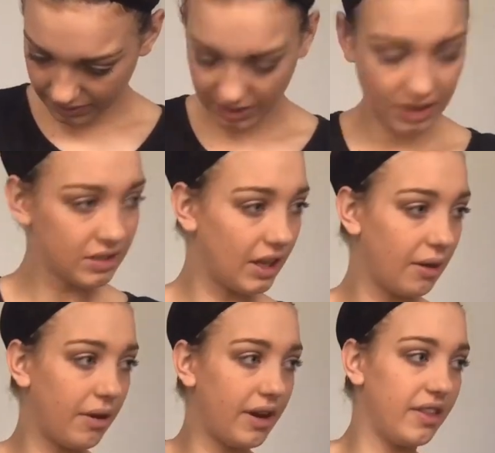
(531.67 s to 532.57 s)
Looks like
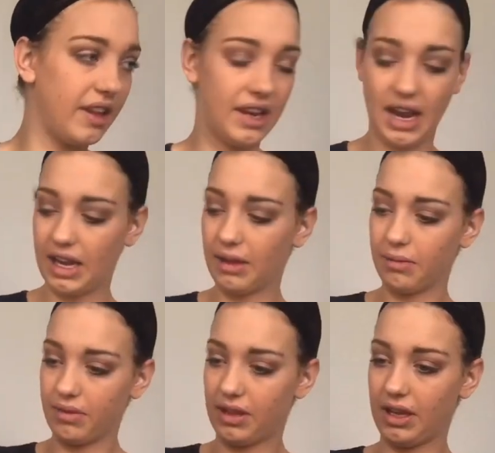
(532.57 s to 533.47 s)
one of the
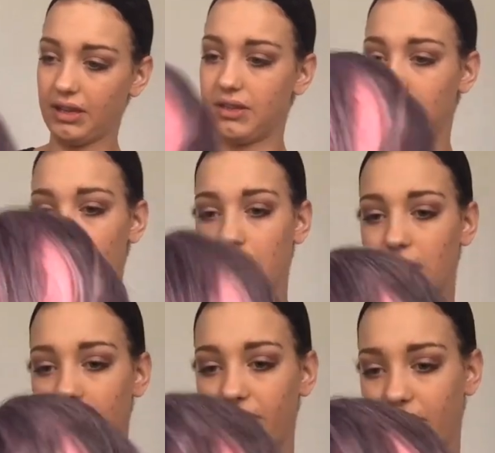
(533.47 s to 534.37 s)
knitting things came
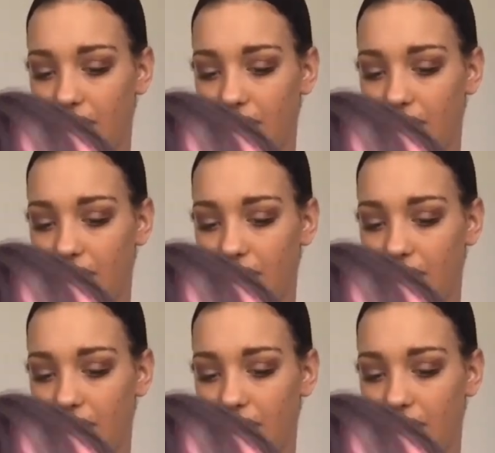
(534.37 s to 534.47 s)
off in